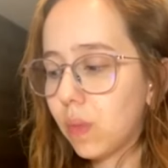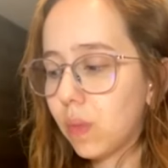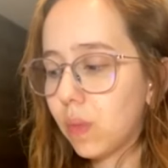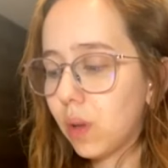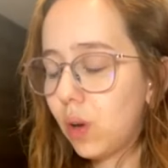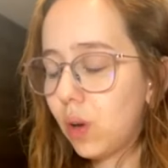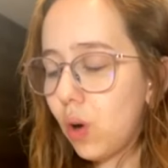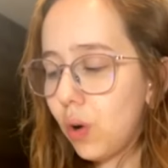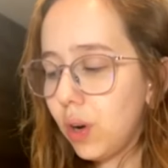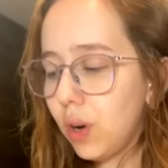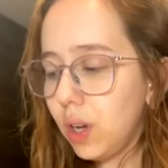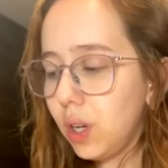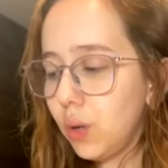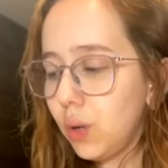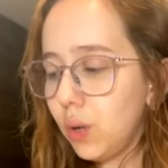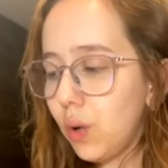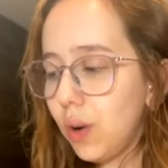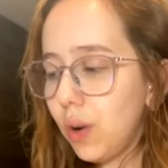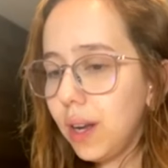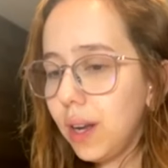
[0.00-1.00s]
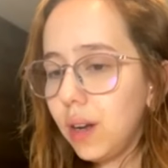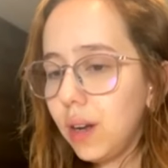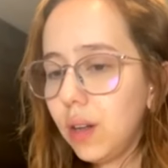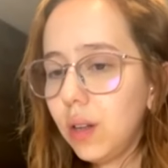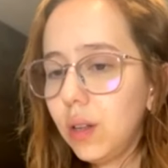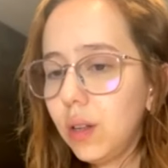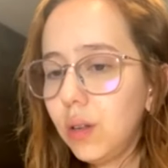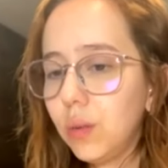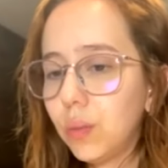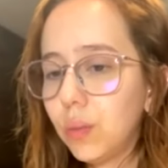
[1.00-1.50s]
coconut
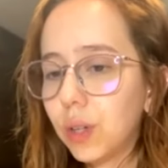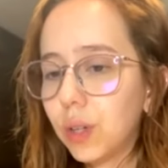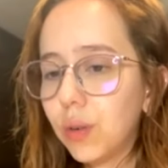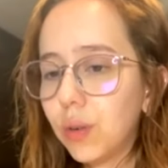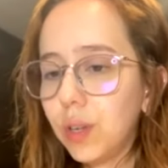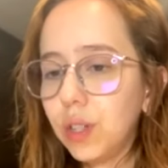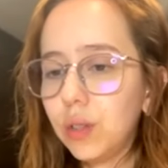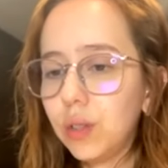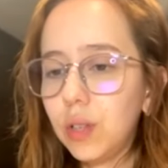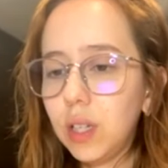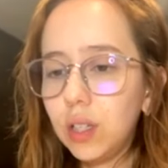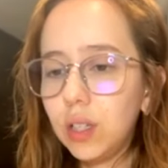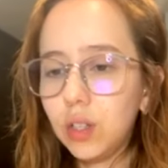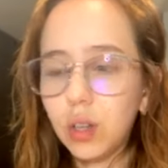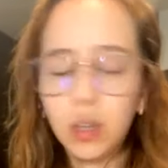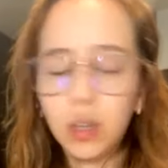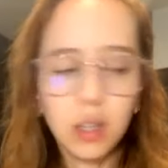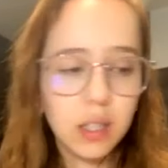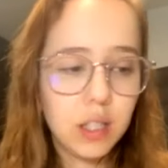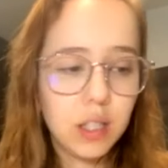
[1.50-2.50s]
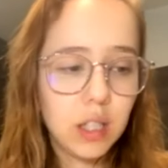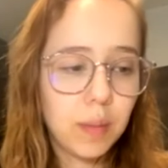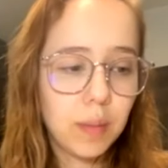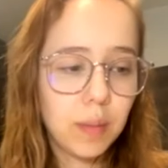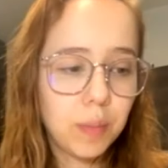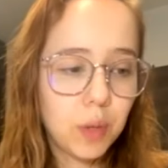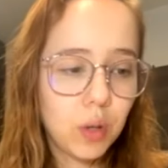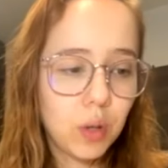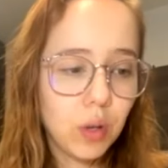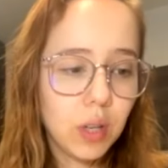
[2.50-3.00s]
oil, we're going to need chocolate chip
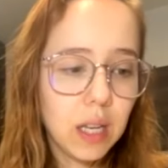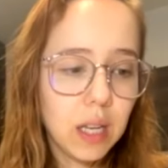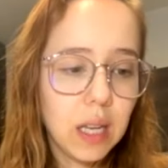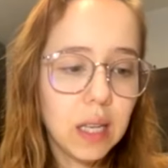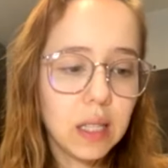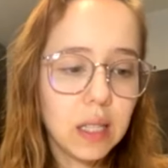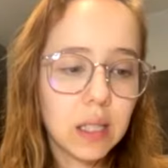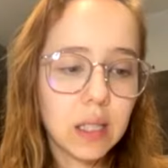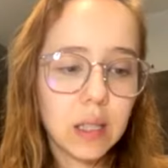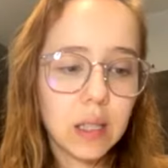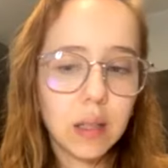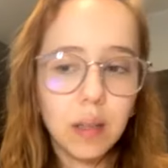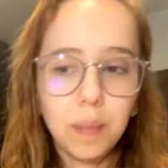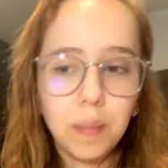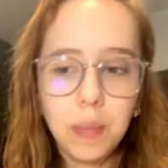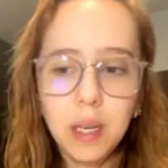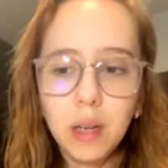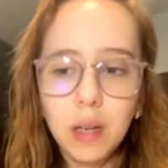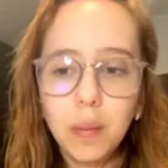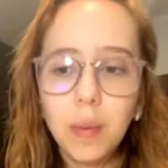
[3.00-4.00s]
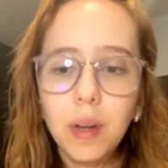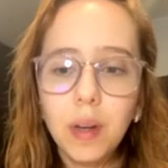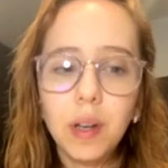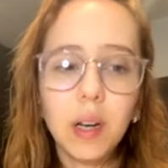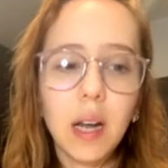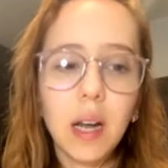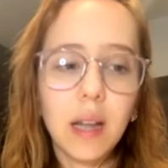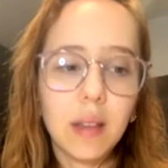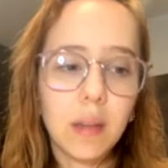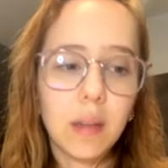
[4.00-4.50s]
cookies, the peanut butter,
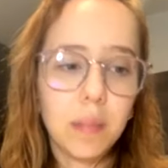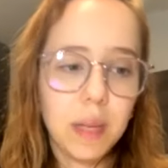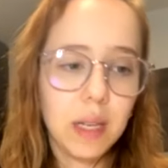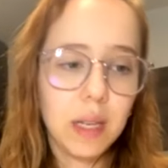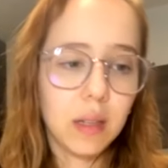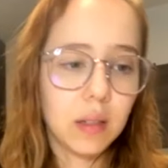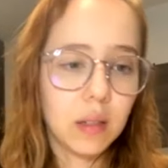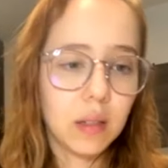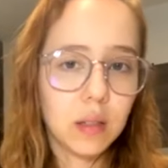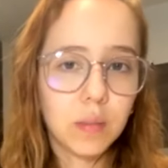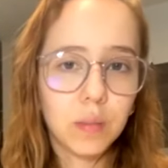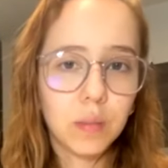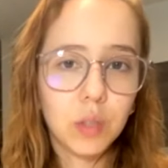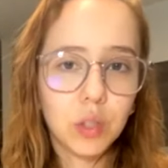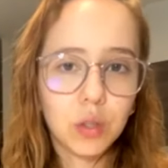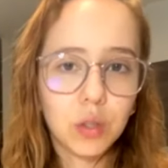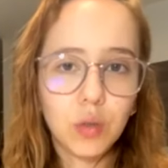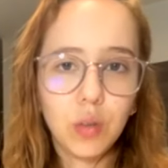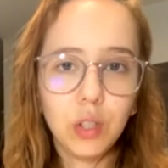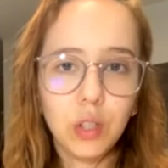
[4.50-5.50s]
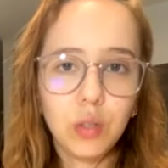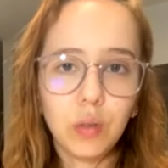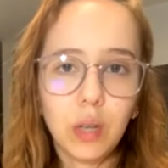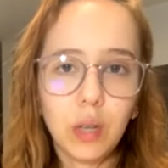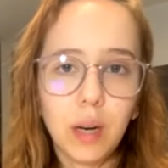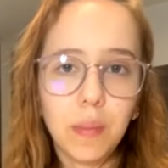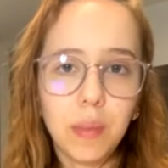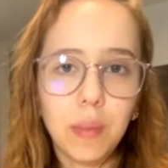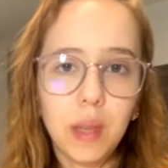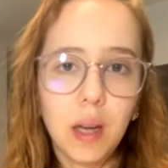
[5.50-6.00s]
and the peanuts. Just going to grab
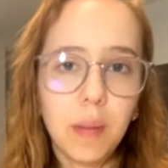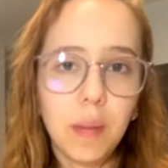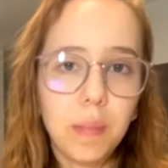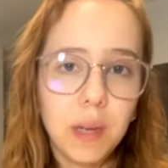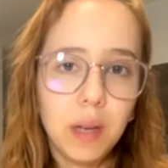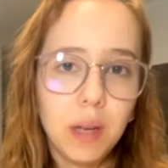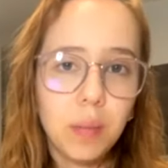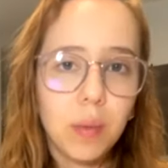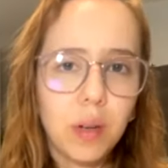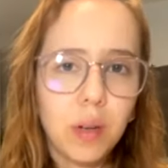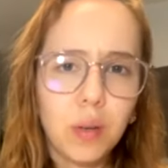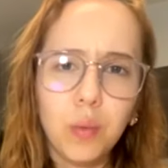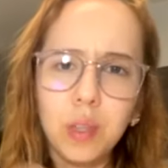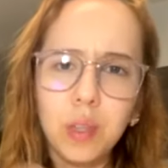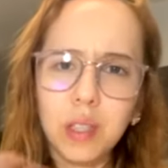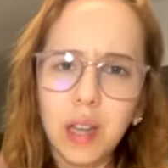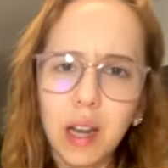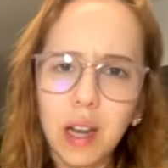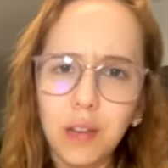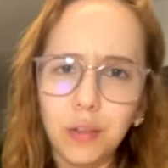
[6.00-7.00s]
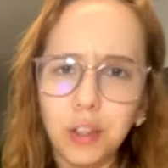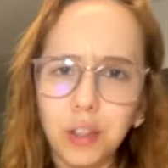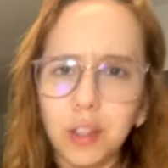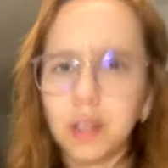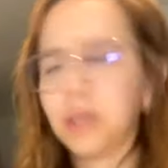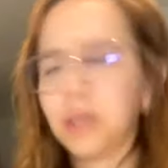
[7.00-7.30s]
the peanut butter, which I forgot.